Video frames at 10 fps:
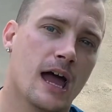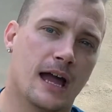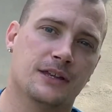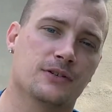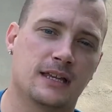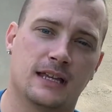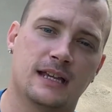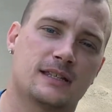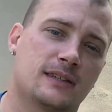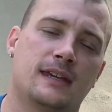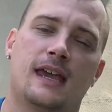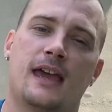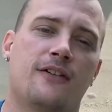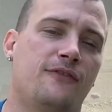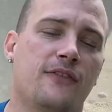and you can easily
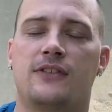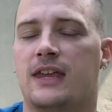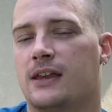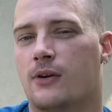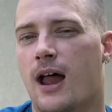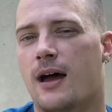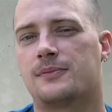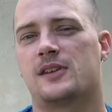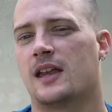hit 15 reps